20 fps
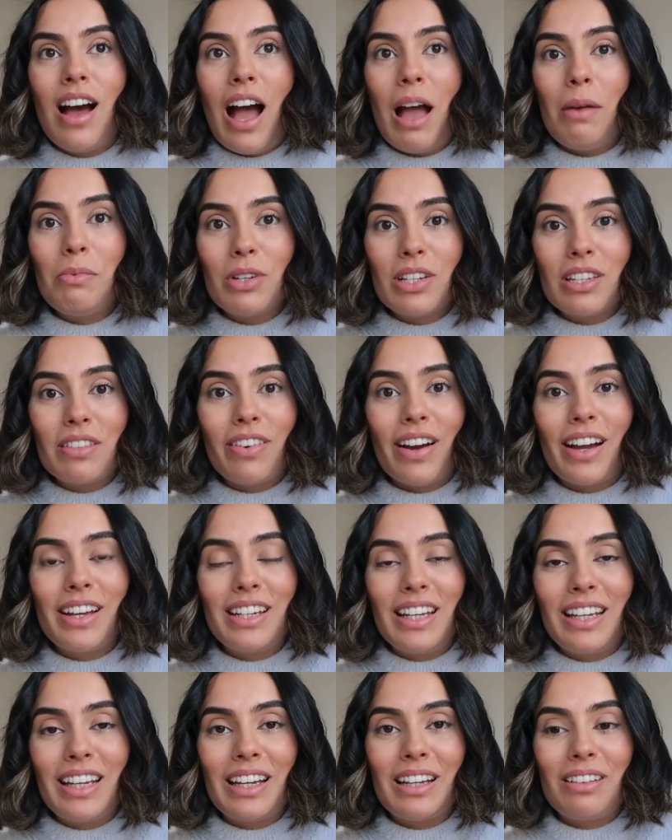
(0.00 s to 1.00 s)
I'm just
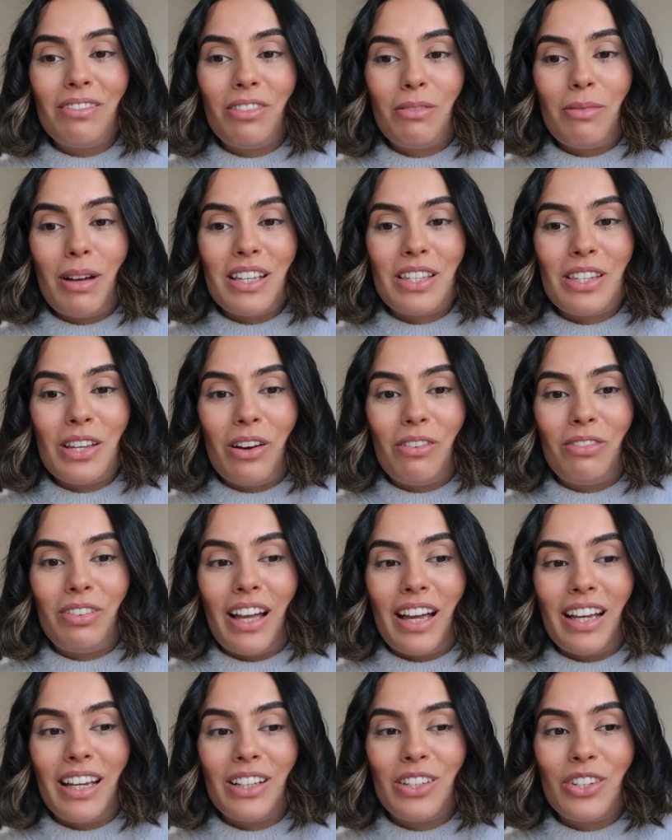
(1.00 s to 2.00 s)
finding it for myself,
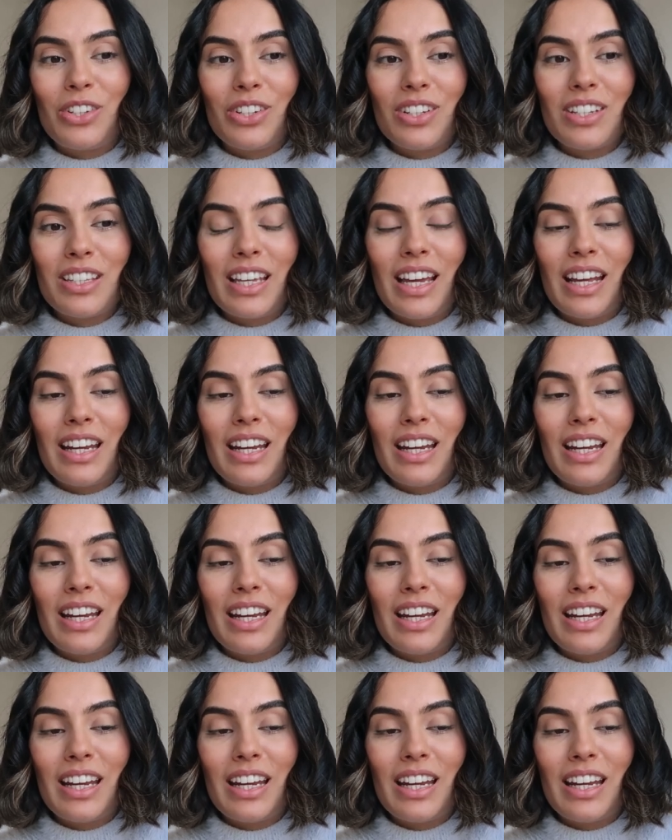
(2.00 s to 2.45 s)
like it's just